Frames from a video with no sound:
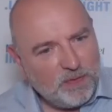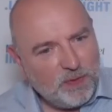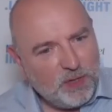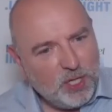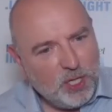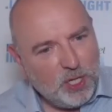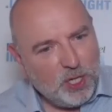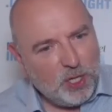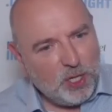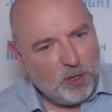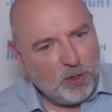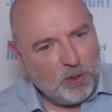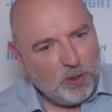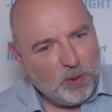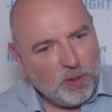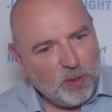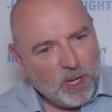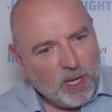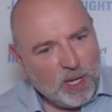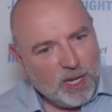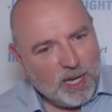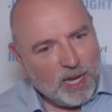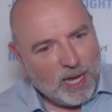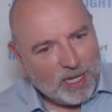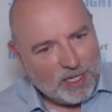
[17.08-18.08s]
you
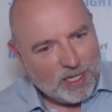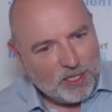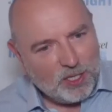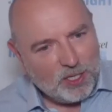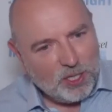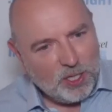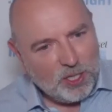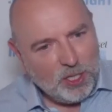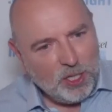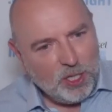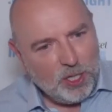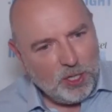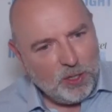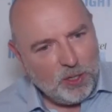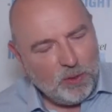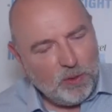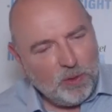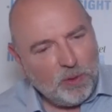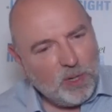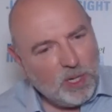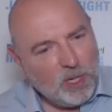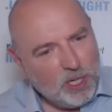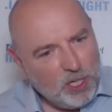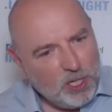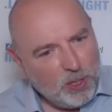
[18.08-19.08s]
as the
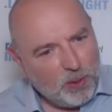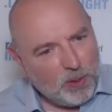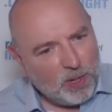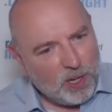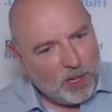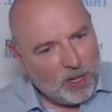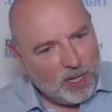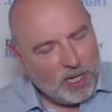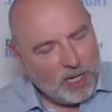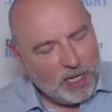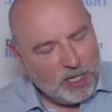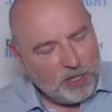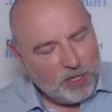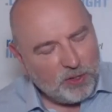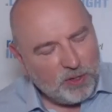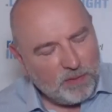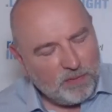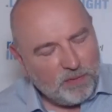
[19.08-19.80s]
new ULI leader in